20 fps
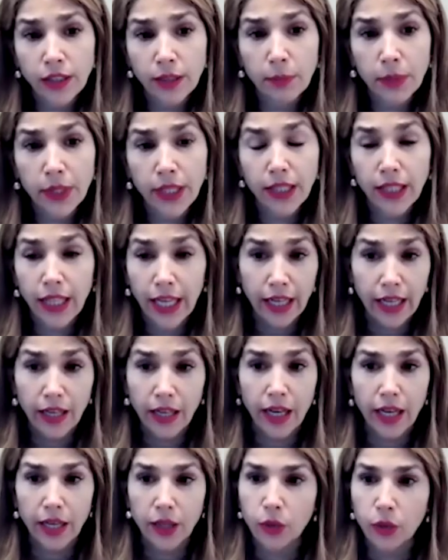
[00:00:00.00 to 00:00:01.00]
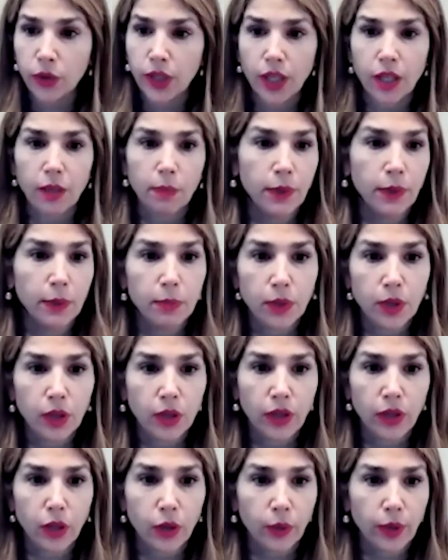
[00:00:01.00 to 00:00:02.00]
somebody. Like I know young people
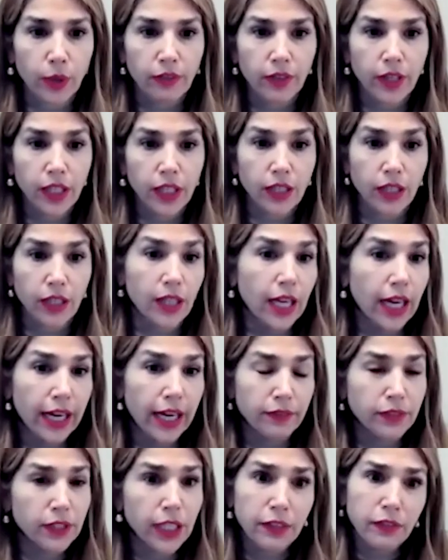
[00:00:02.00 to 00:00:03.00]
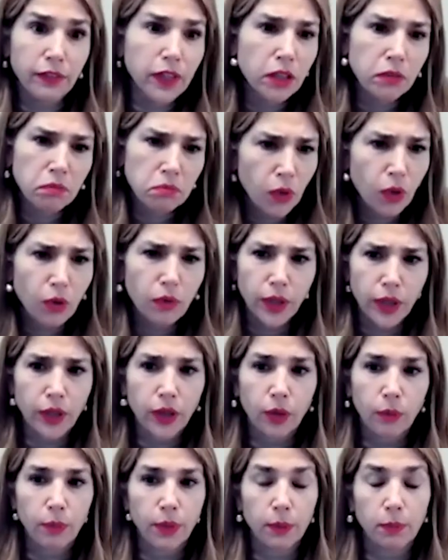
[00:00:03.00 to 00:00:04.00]
are grieving the lives, even, you
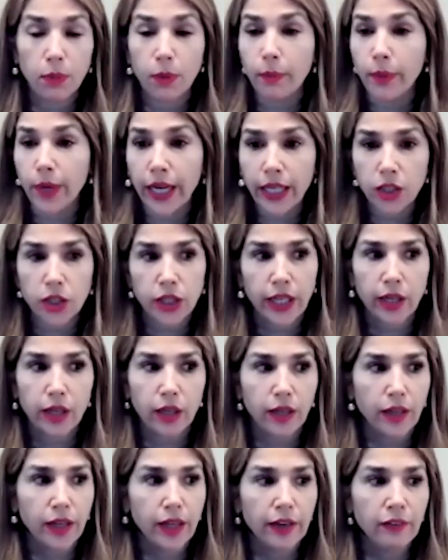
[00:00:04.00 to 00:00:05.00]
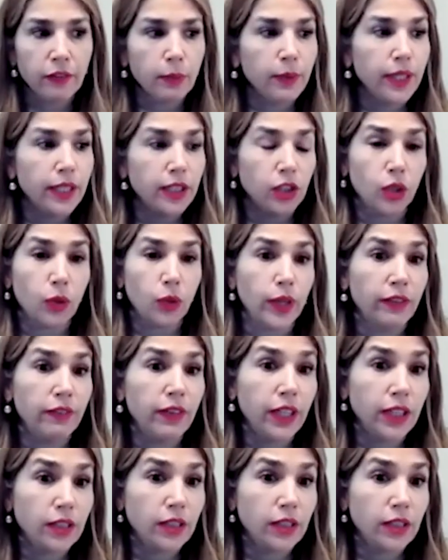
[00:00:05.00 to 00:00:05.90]
know, people my age, like everybody's grieving